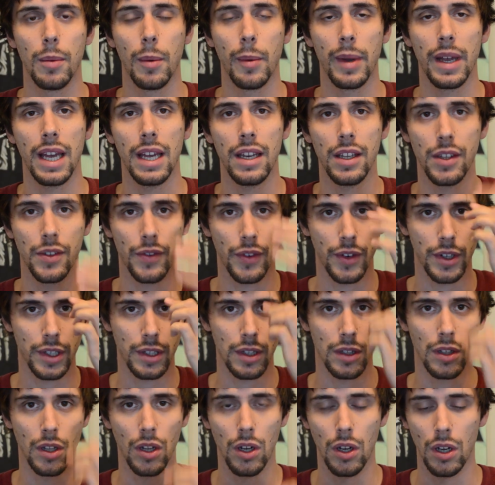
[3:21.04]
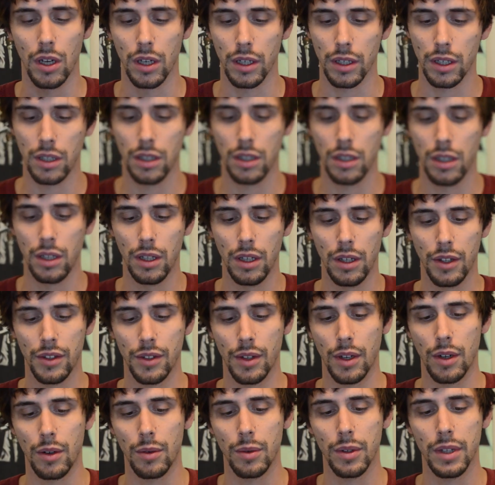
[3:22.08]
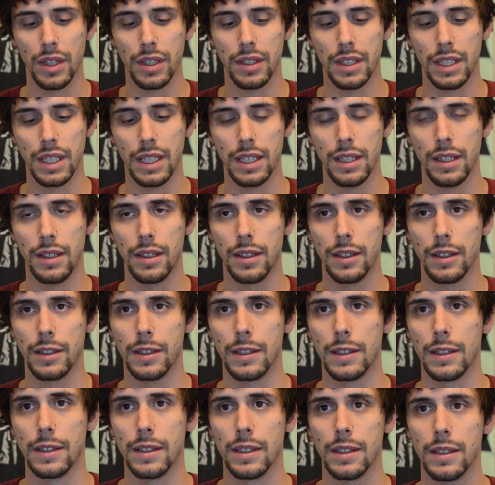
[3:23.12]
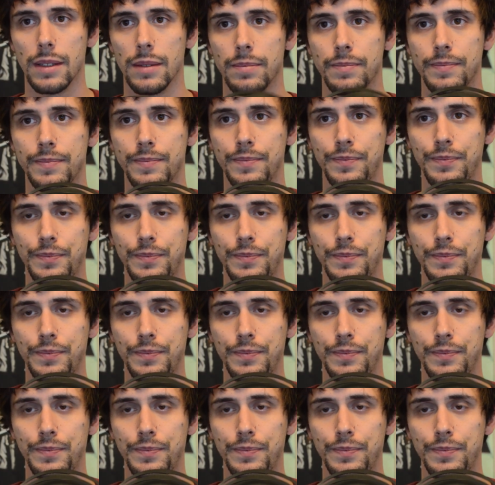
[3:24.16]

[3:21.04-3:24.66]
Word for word: but my head is very long. So I don't really need, um,